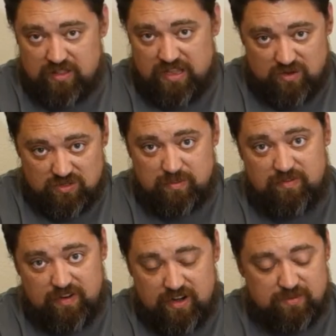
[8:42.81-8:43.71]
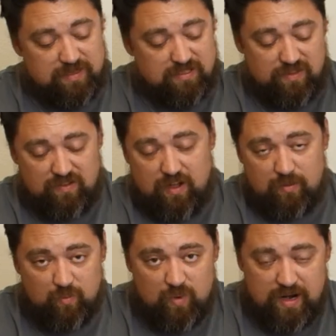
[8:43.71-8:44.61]
They used to be very expensive. They've
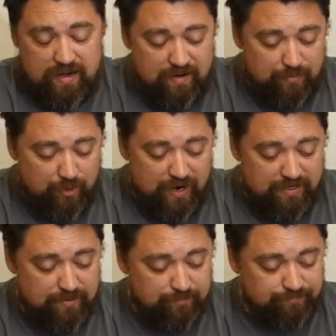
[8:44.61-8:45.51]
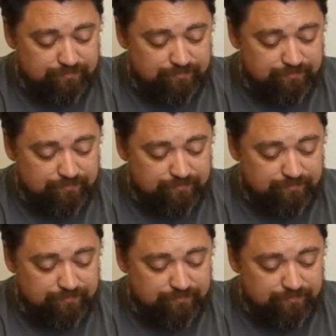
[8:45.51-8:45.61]
come way down in price.